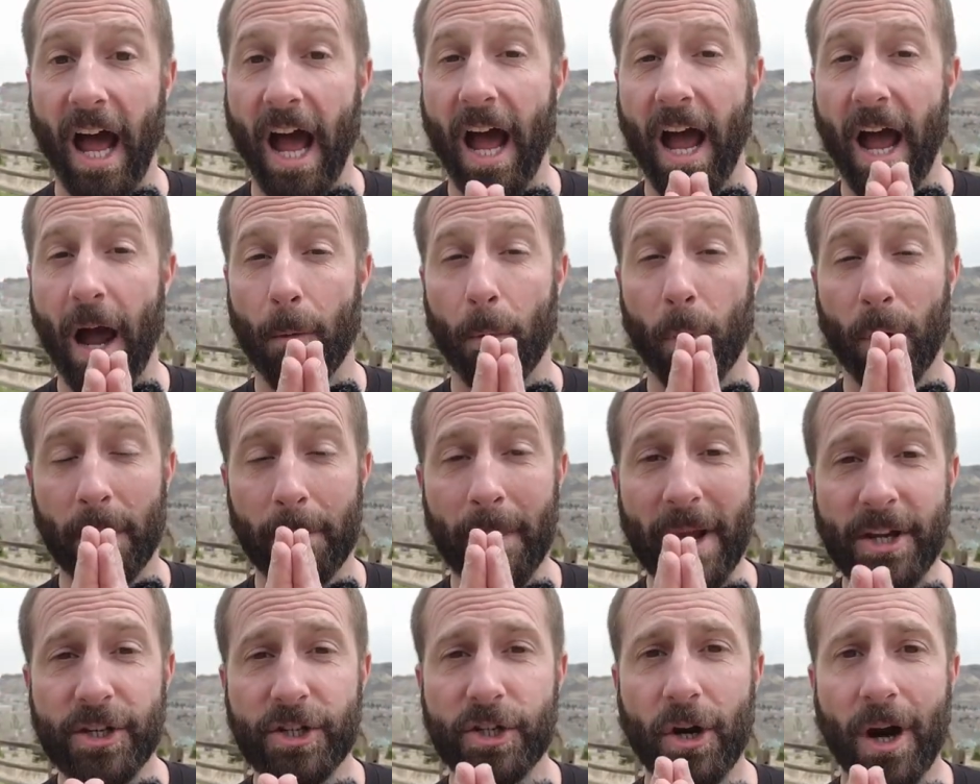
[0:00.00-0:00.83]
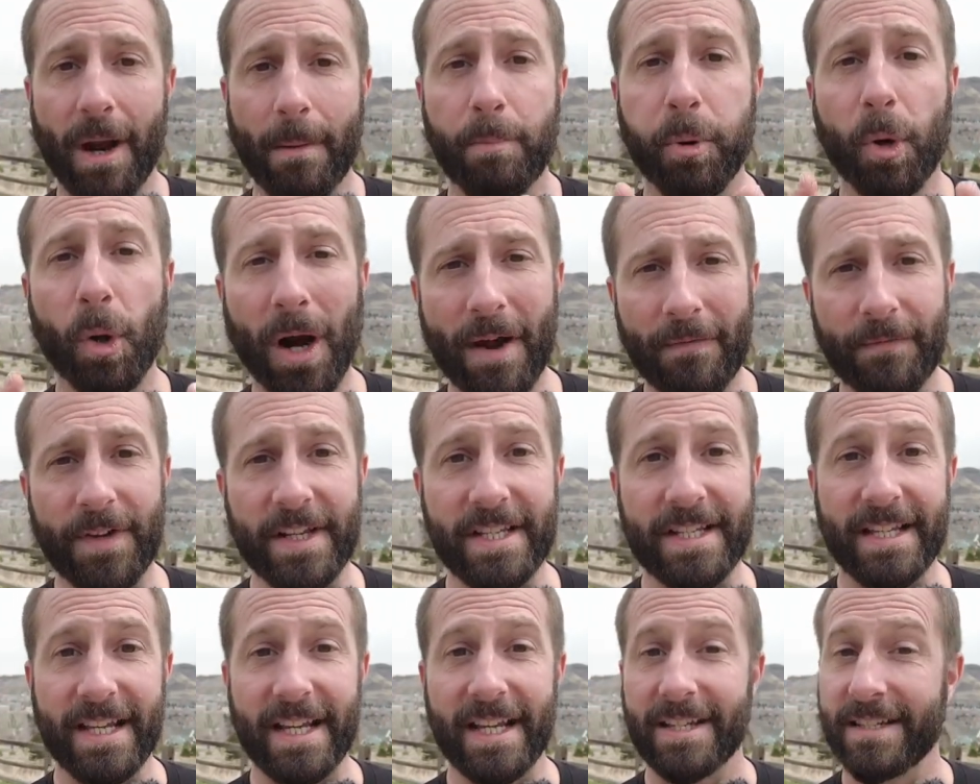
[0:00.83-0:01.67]
I, I wanna make sure I
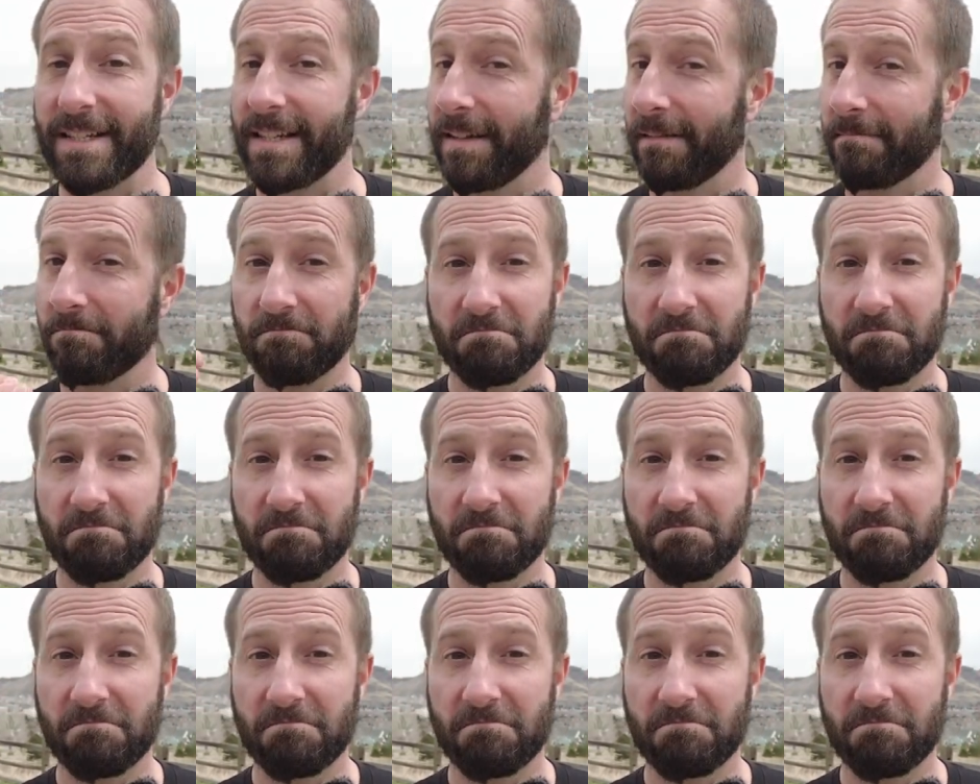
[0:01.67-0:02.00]
preface this